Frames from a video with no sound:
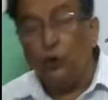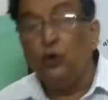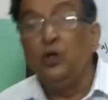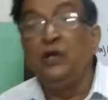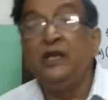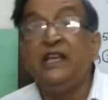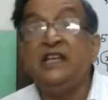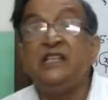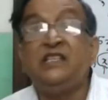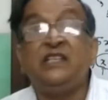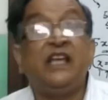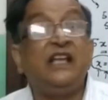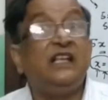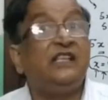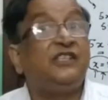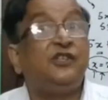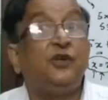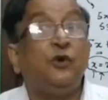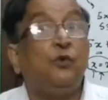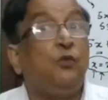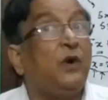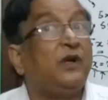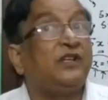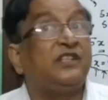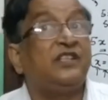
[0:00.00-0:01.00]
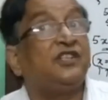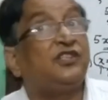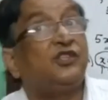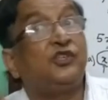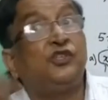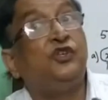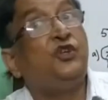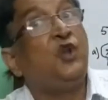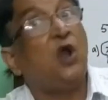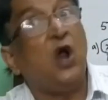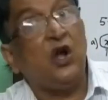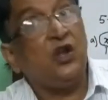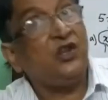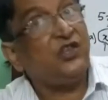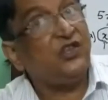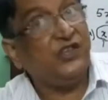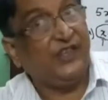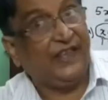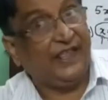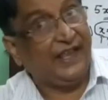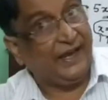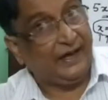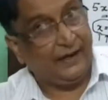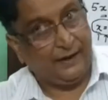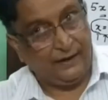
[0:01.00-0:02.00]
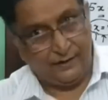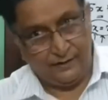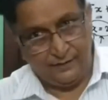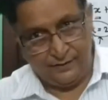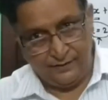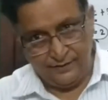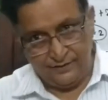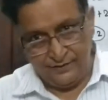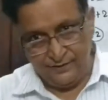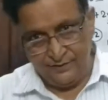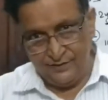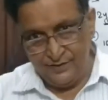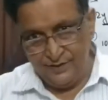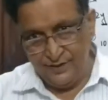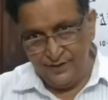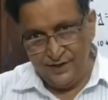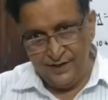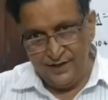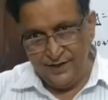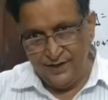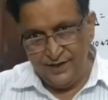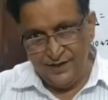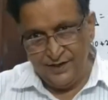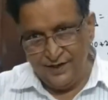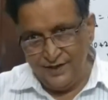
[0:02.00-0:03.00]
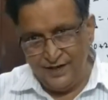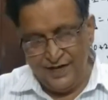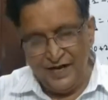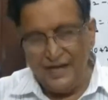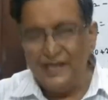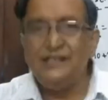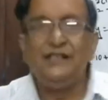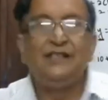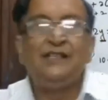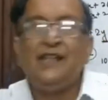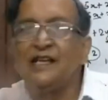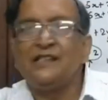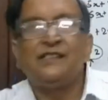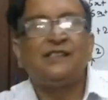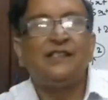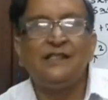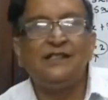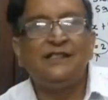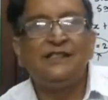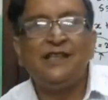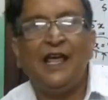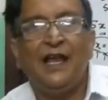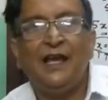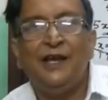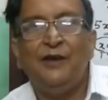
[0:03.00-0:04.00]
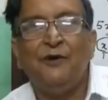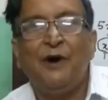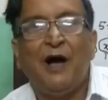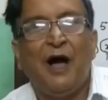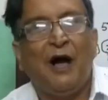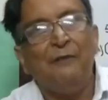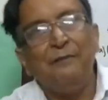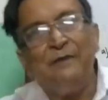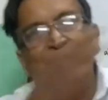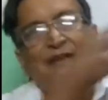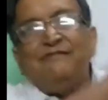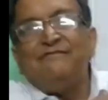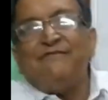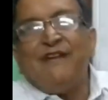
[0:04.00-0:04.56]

only tells you what is not there. It doesn't tell you how many